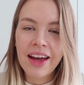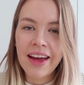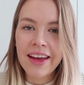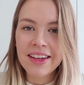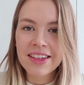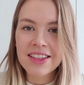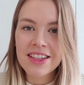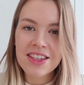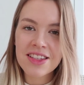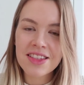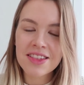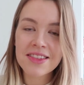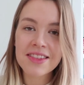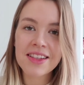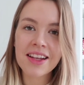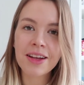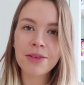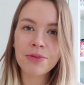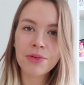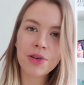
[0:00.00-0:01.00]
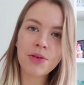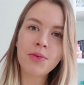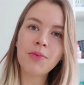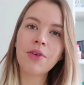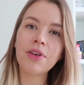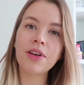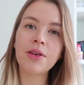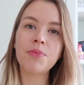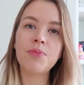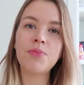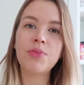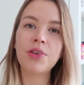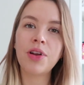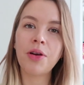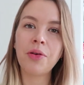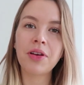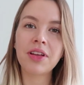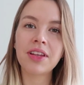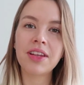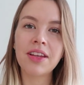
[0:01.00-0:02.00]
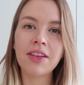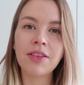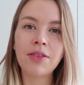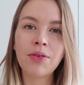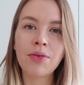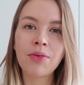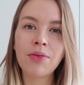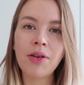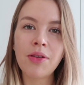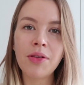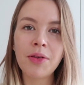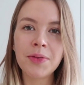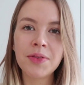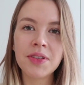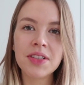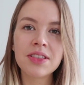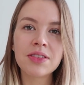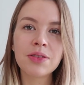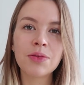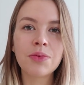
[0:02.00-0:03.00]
And it's just like we don't want to put our kid through all of this,